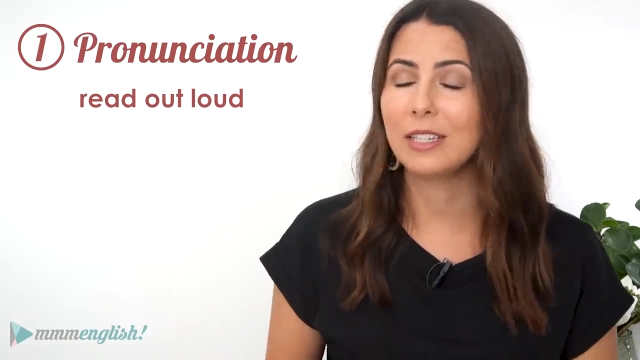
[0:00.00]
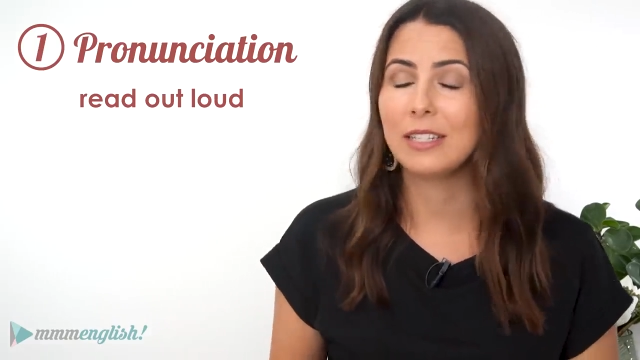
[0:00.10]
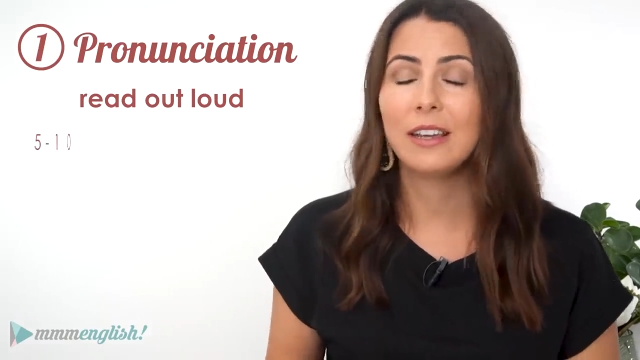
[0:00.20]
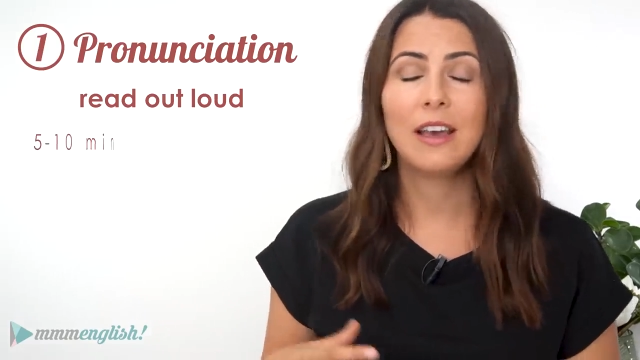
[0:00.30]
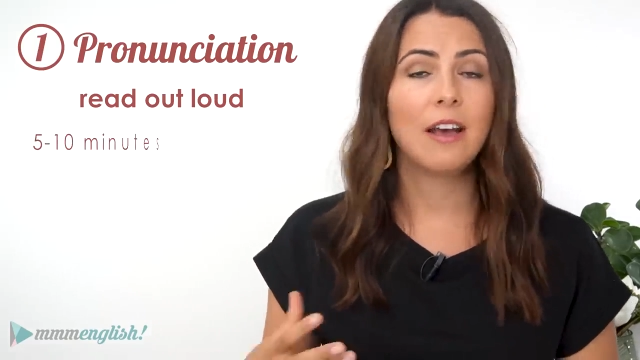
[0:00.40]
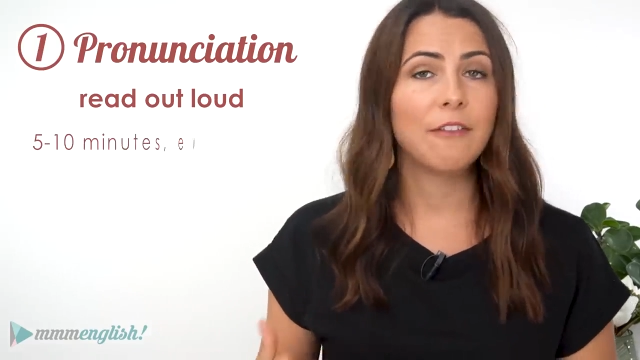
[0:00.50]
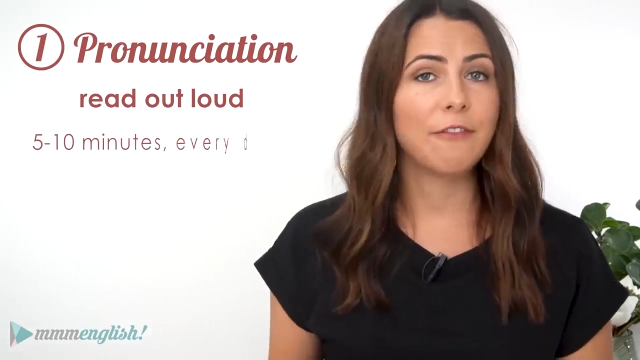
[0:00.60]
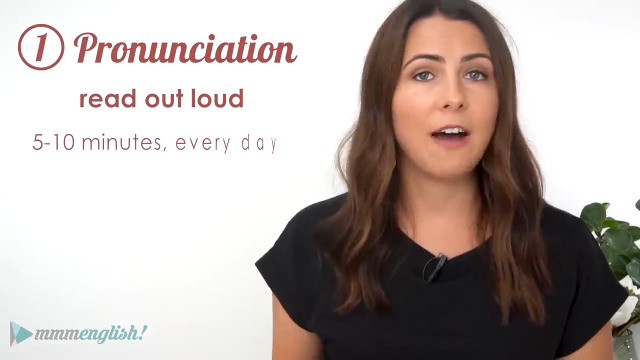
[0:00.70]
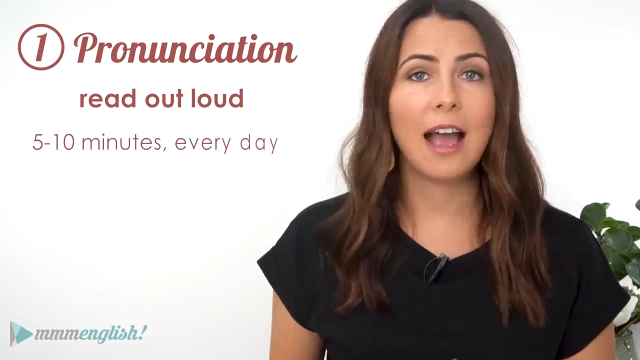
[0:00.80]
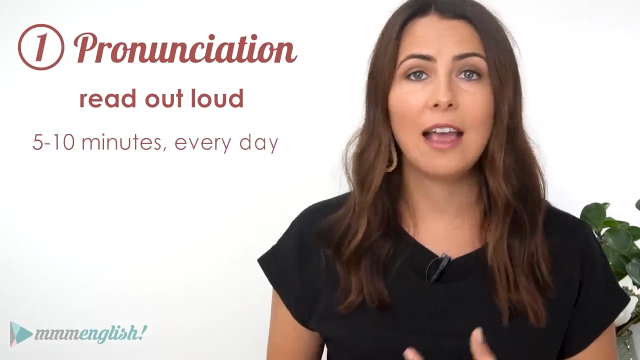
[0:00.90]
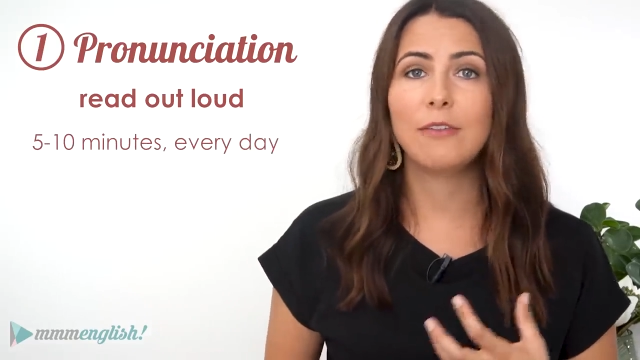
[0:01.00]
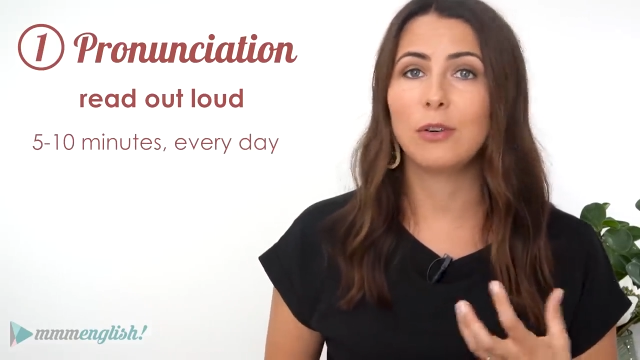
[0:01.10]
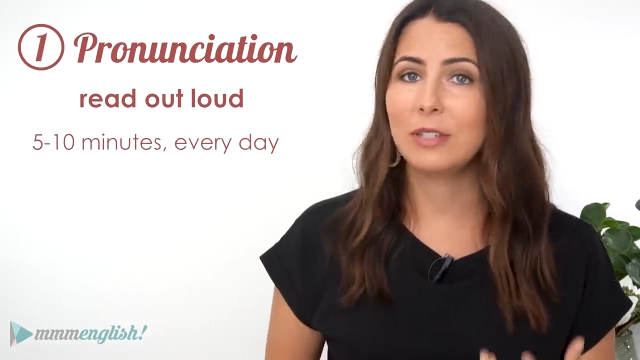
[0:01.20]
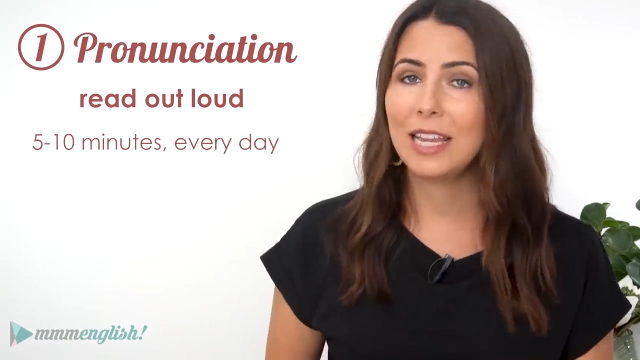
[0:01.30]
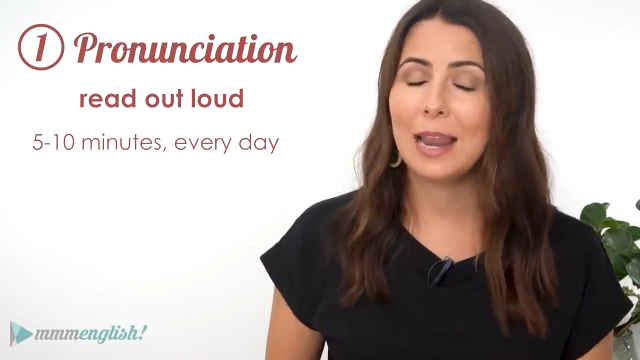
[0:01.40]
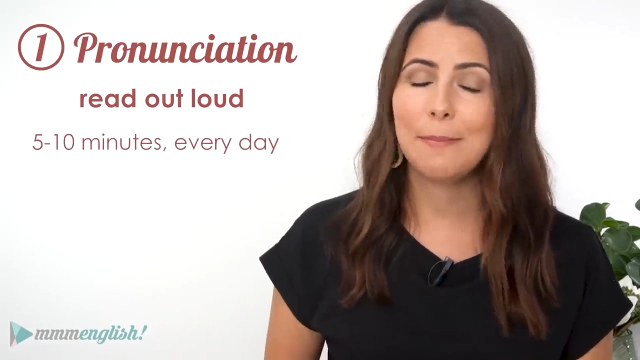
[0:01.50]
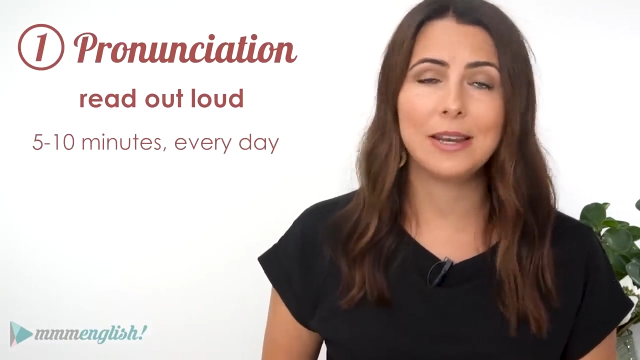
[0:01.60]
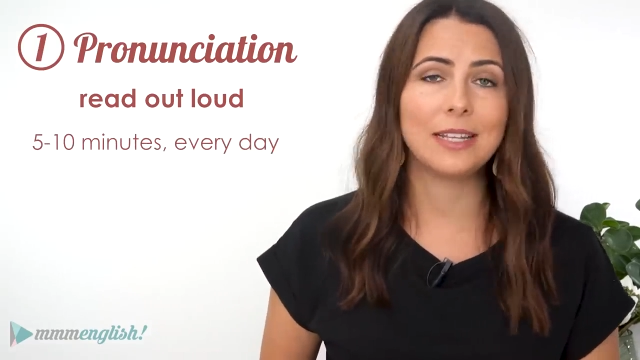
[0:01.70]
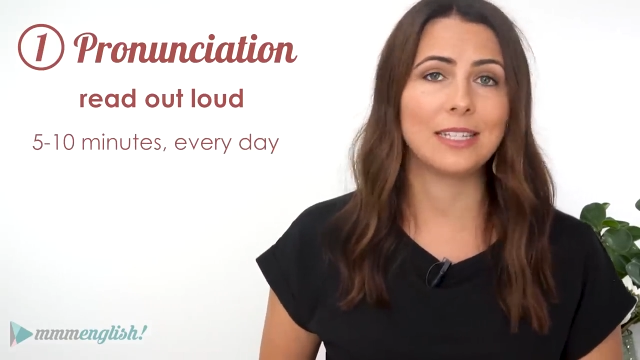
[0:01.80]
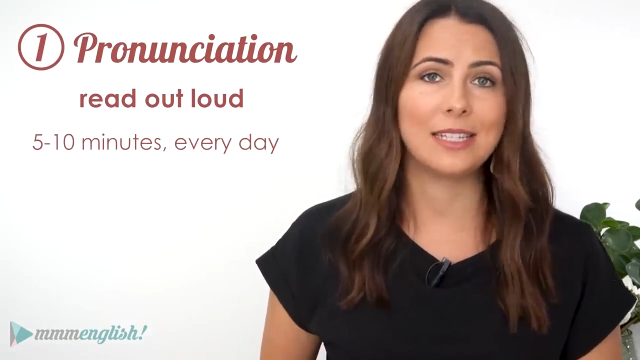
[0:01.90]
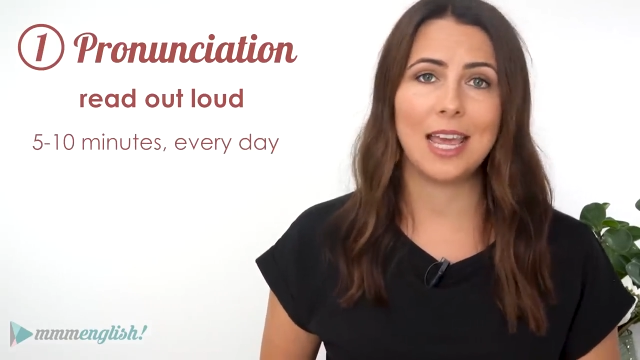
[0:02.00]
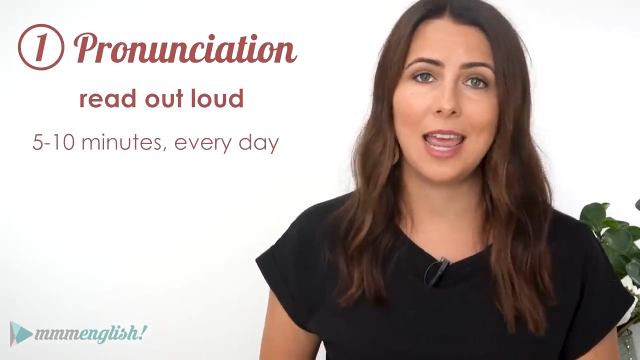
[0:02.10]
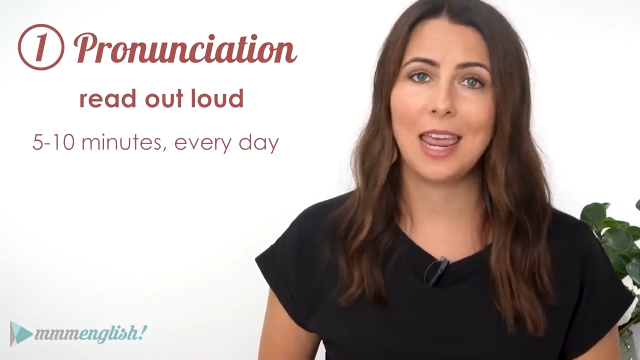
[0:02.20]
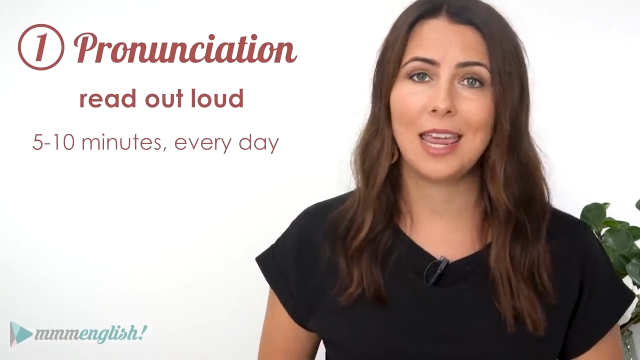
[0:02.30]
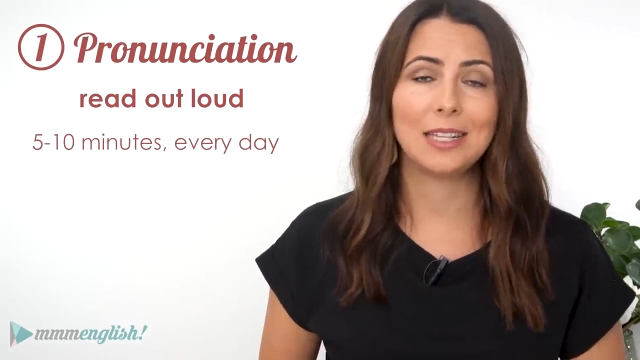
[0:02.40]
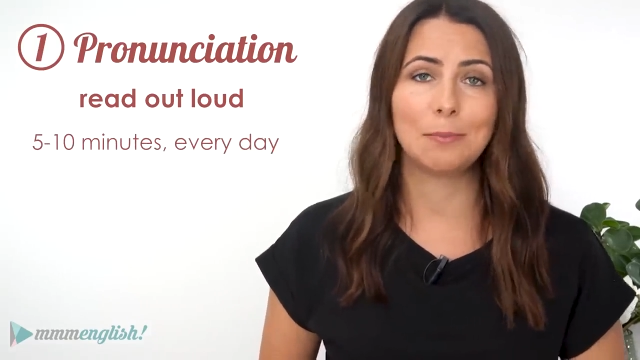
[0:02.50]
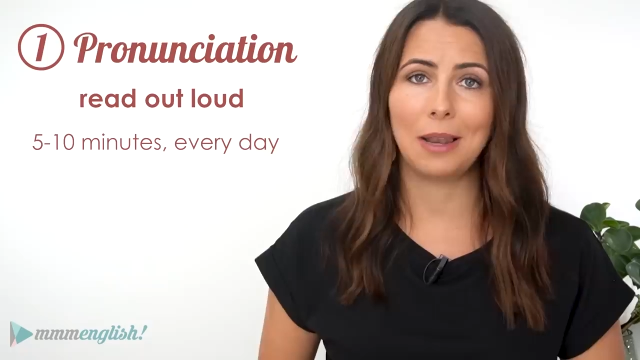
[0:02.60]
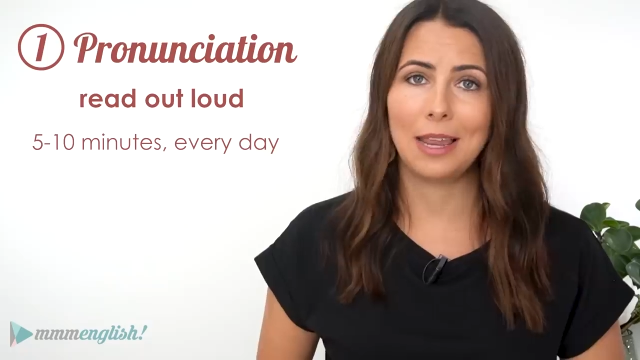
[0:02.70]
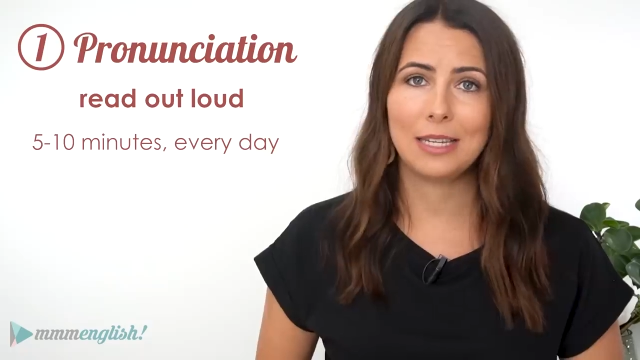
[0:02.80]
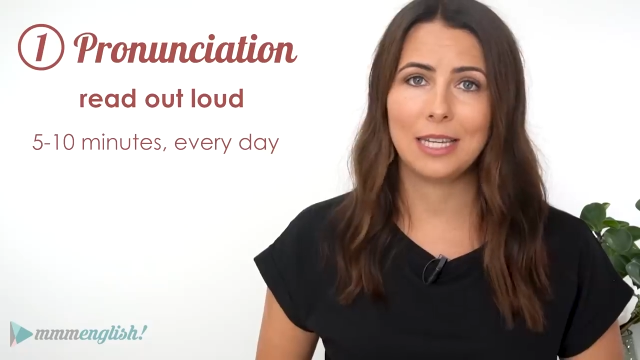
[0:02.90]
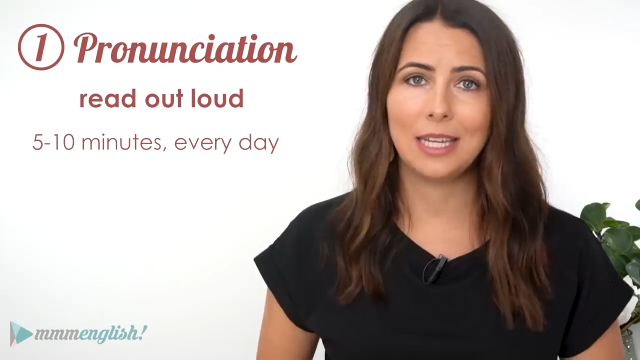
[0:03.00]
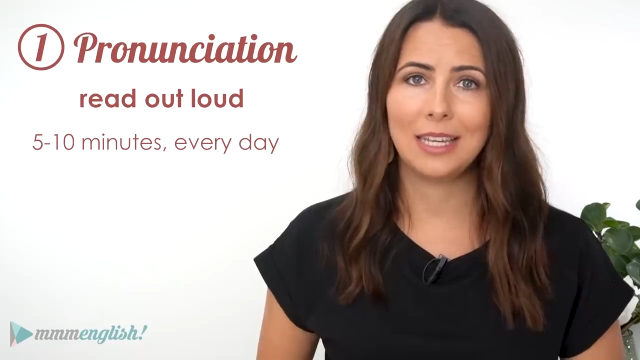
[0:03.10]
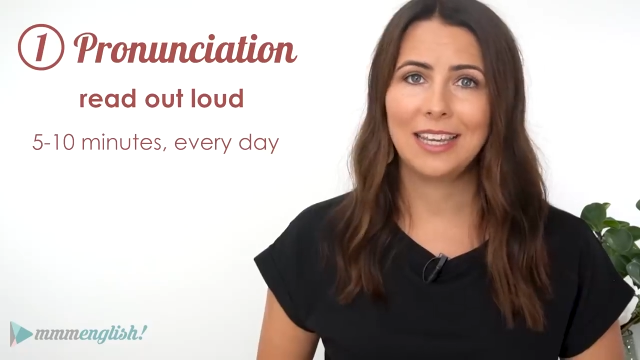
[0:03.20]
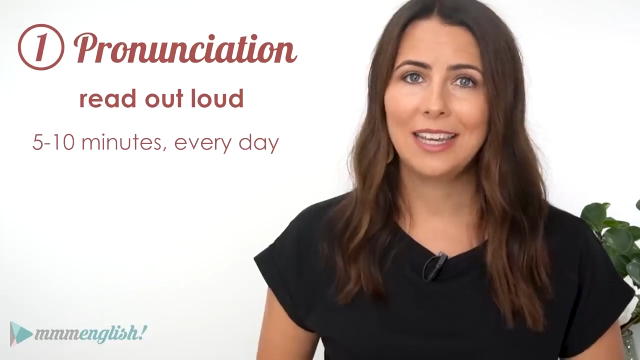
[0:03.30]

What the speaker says: Just 5 or 10 minutes a day is plenty.